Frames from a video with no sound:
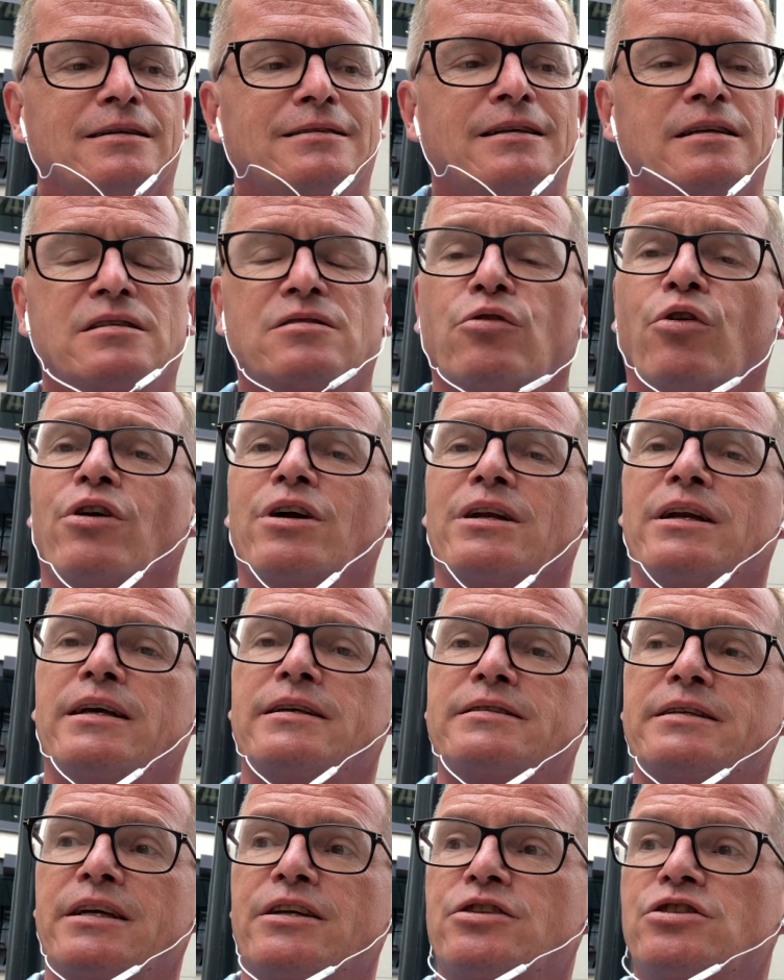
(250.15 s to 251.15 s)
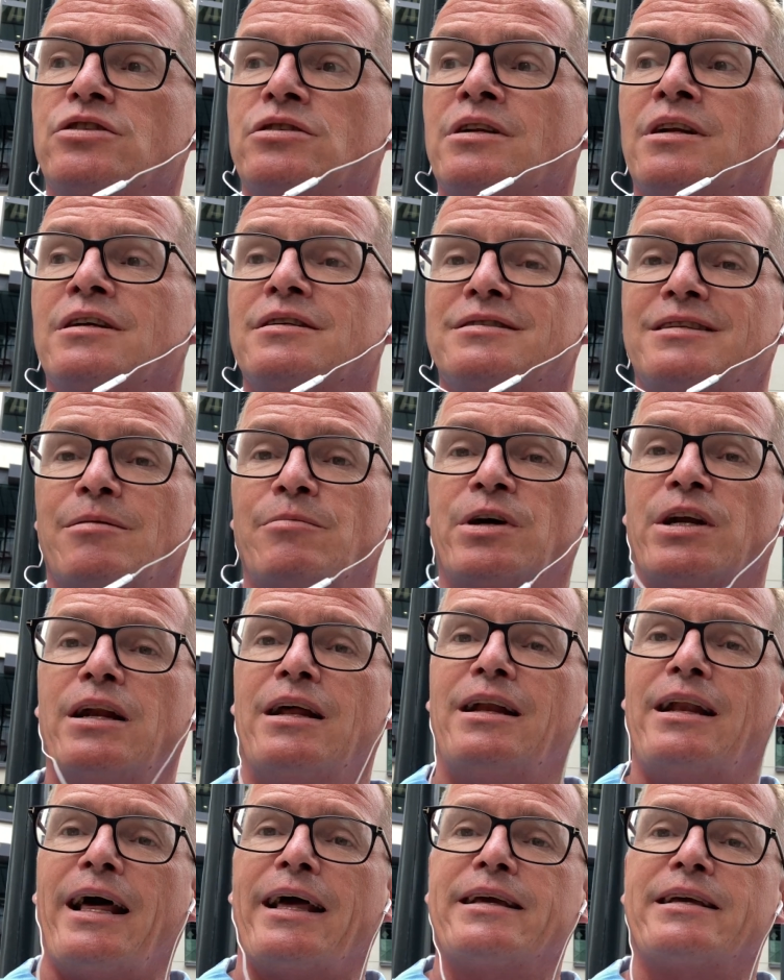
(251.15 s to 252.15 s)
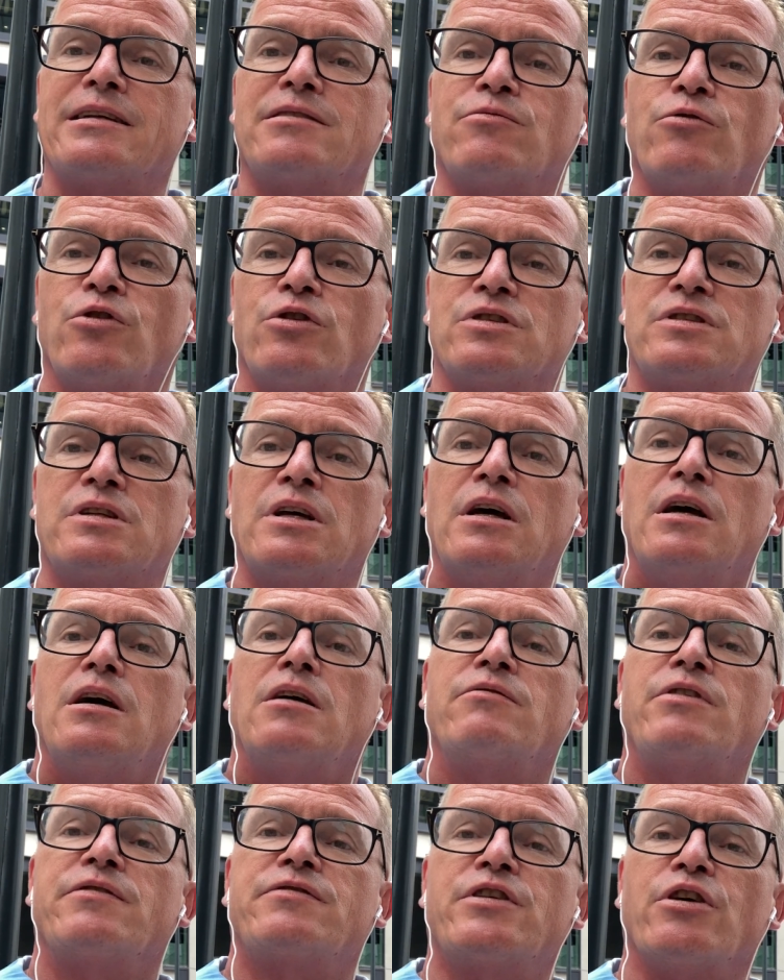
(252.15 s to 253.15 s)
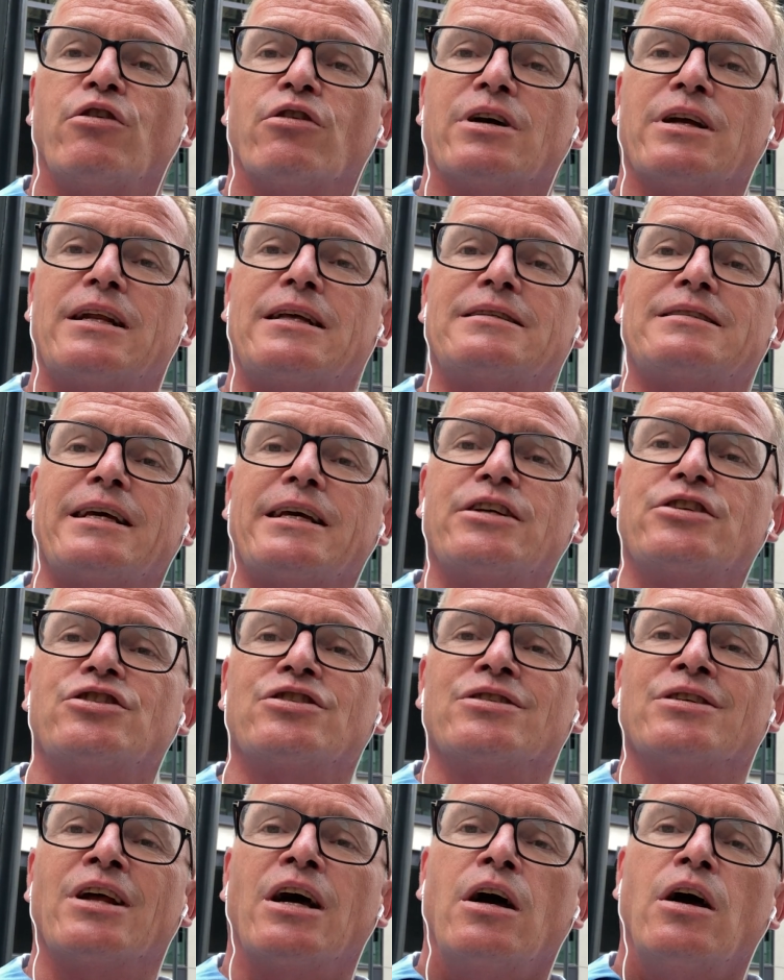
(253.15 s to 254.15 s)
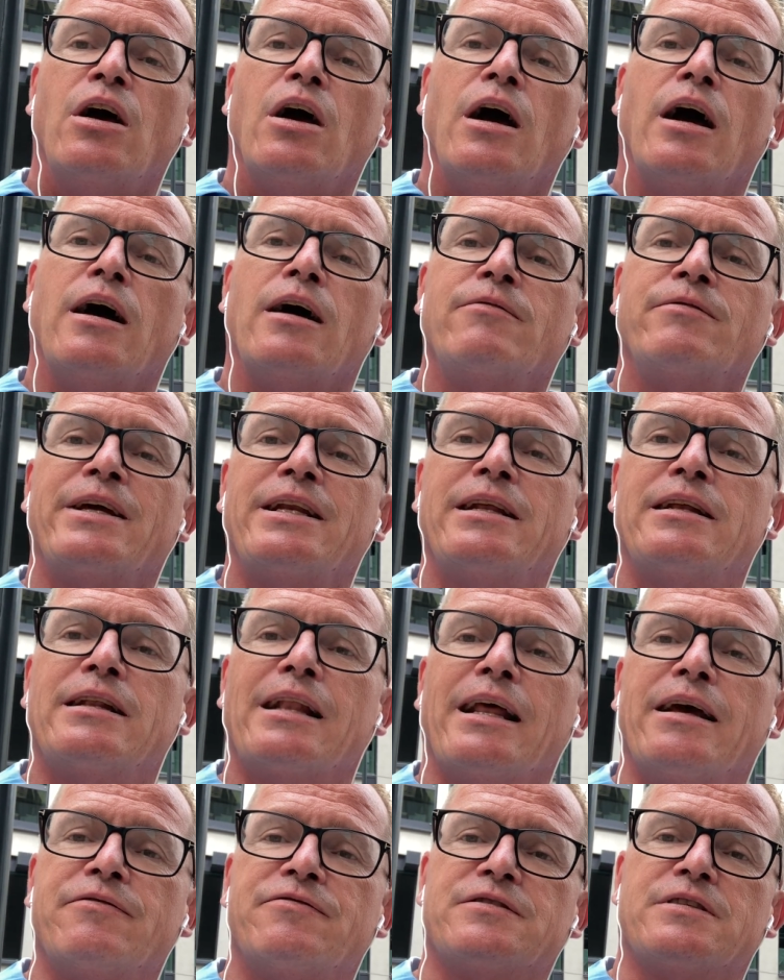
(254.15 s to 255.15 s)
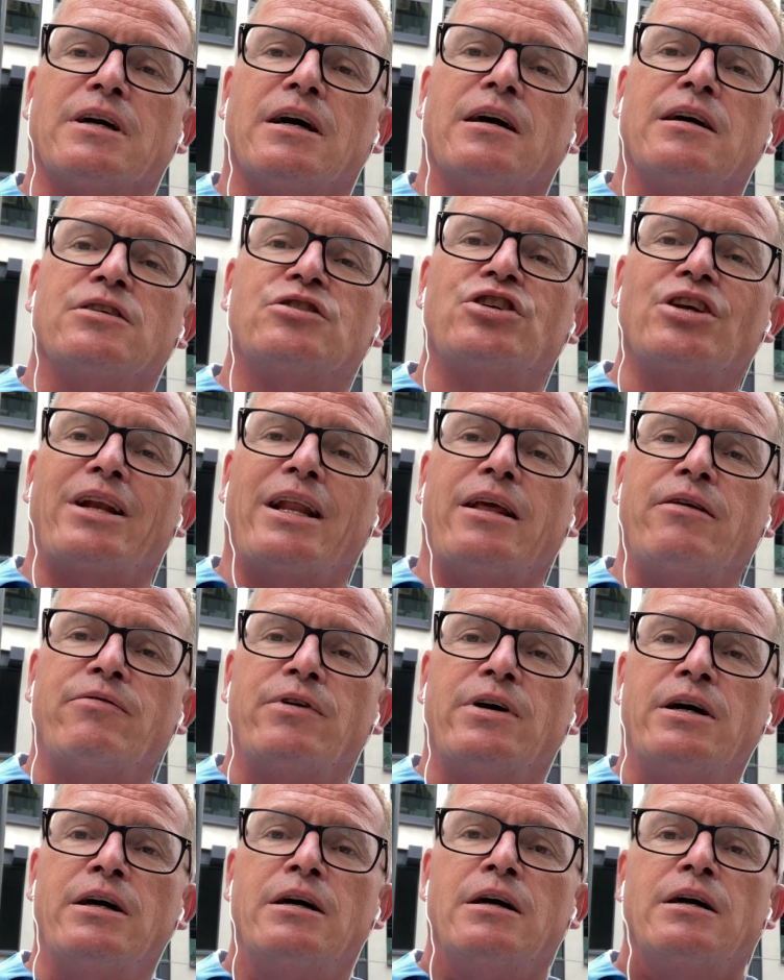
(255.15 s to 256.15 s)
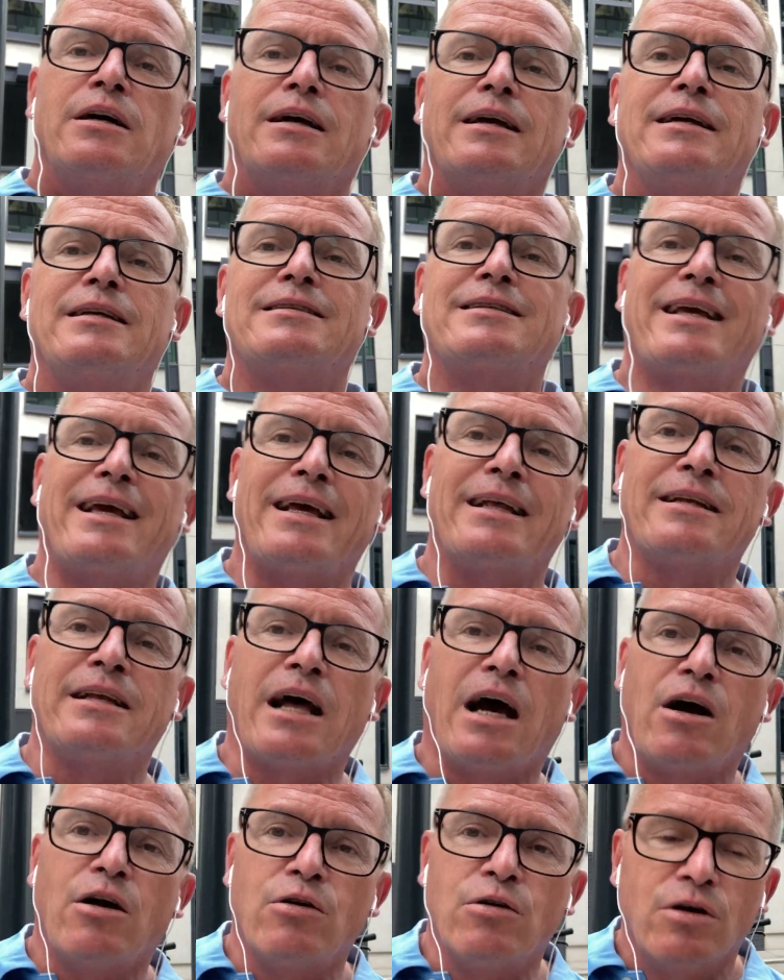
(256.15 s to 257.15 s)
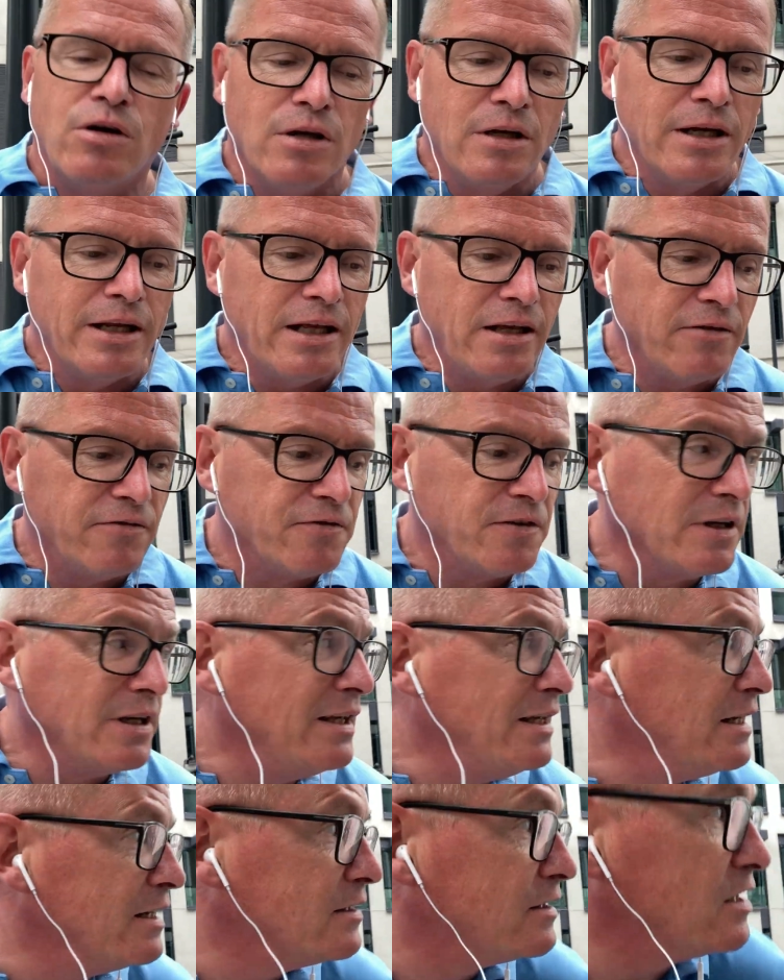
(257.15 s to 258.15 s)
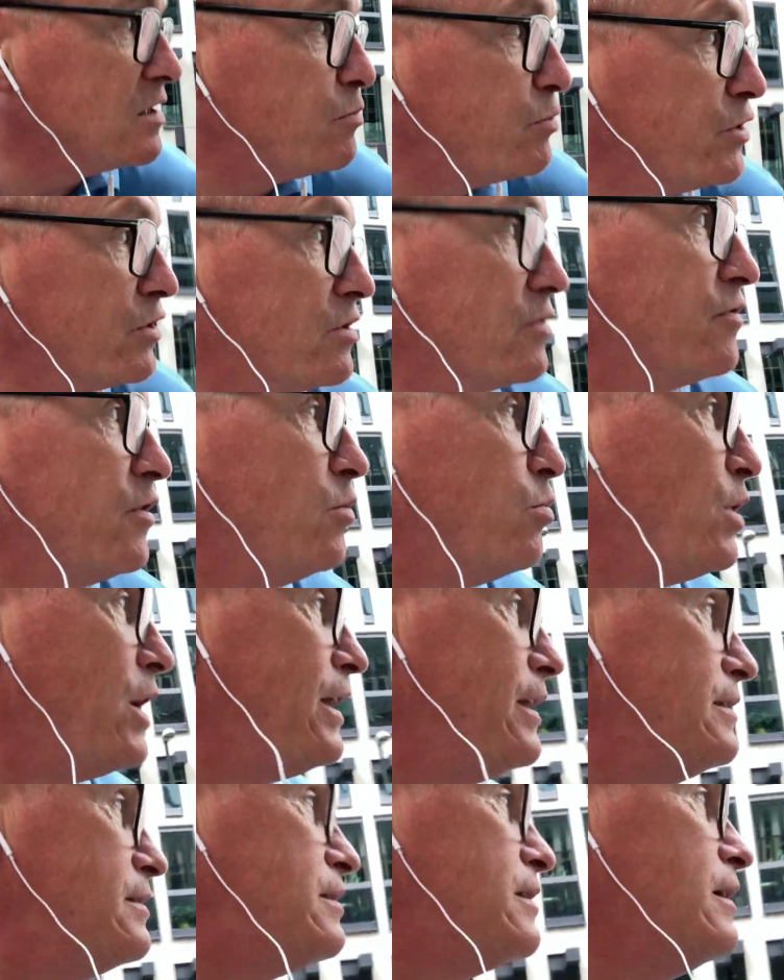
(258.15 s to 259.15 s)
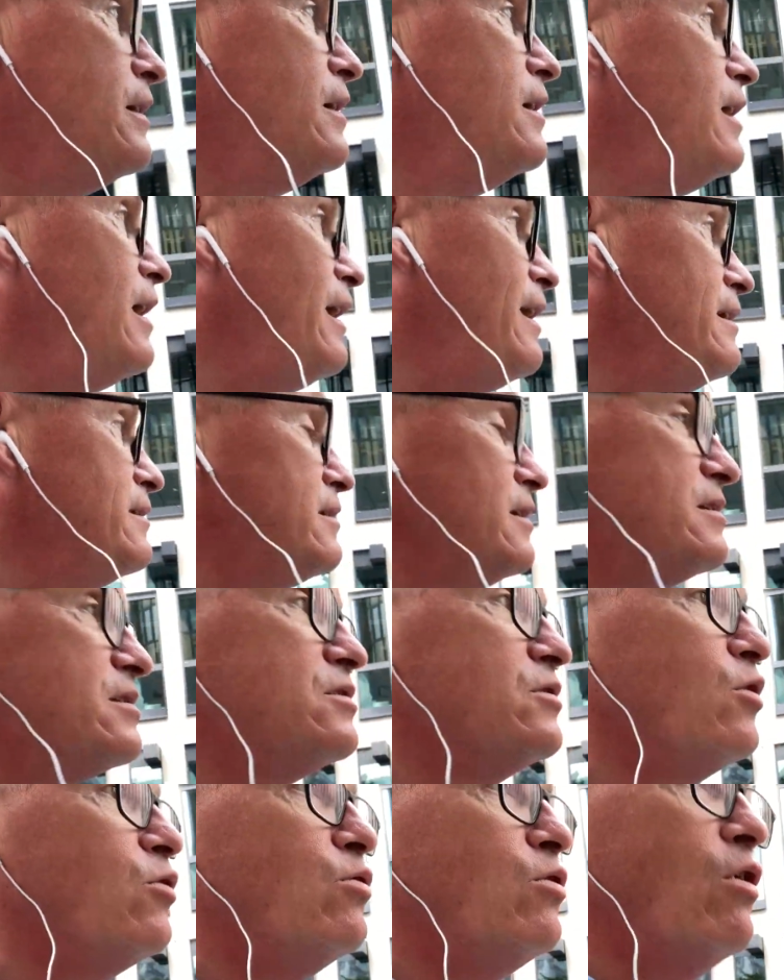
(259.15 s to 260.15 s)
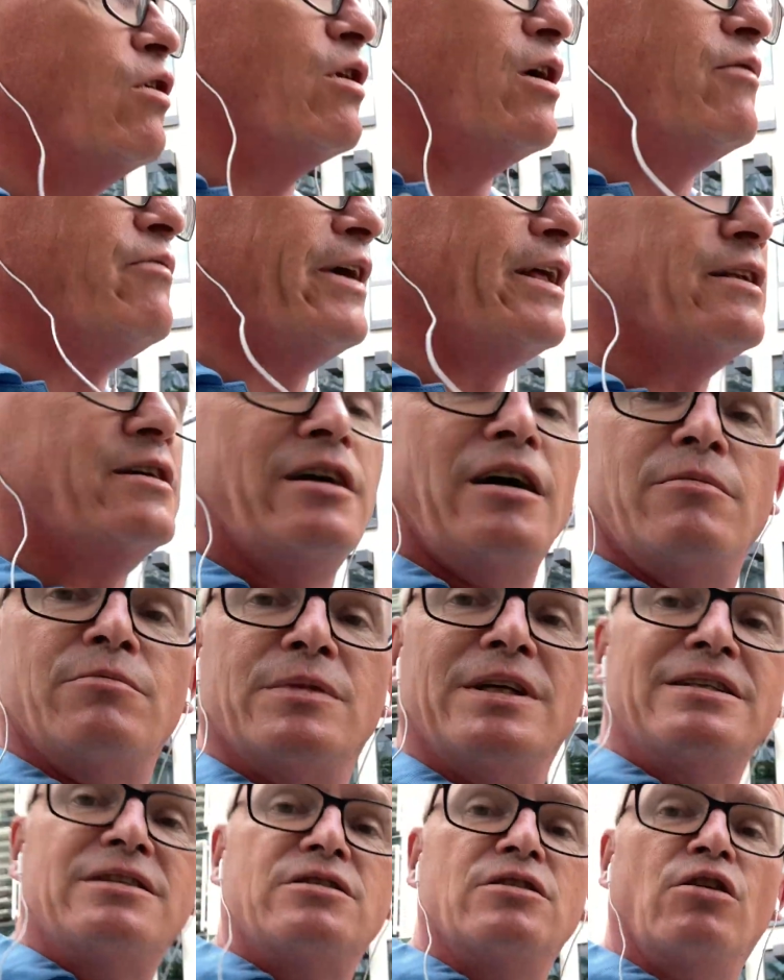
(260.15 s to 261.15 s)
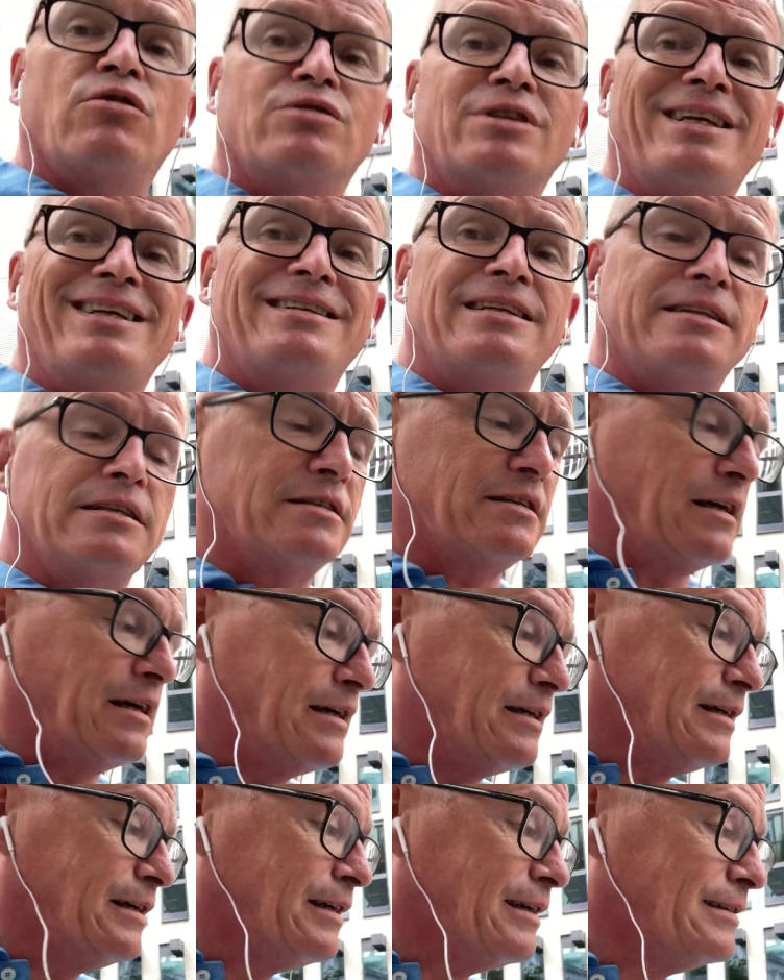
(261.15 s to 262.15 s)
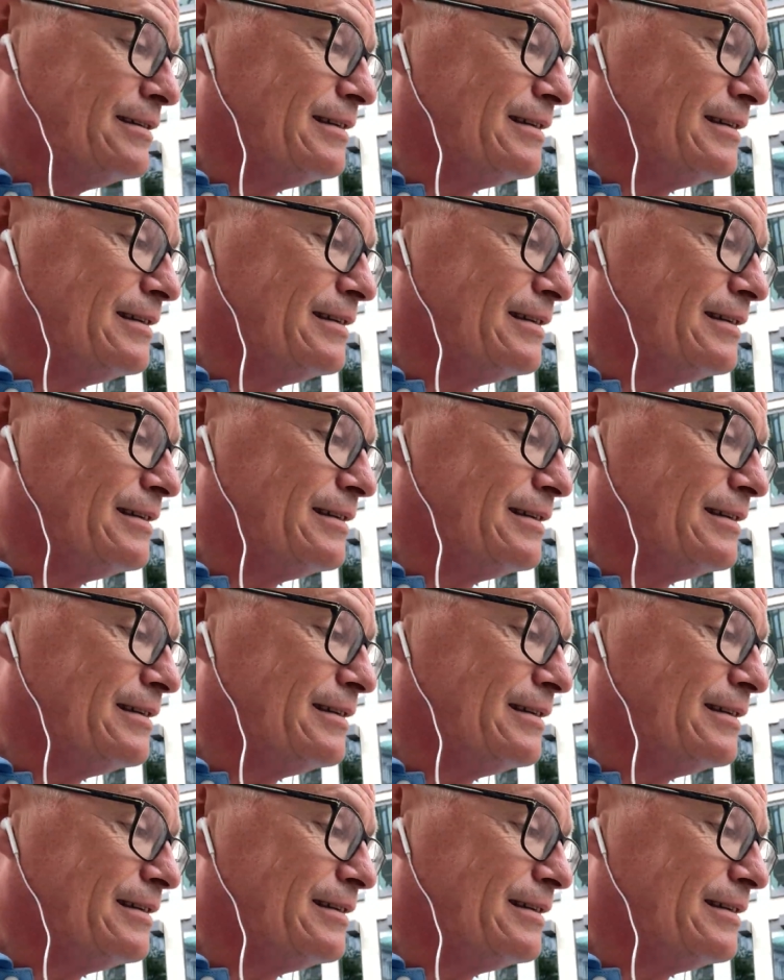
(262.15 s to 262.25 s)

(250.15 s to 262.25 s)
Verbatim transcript: this organization, similar like it was with the organization uh, when it left uh, Geneva, it can now leave here this beautiful place and it's no longer welcome. It's no needed yeah, here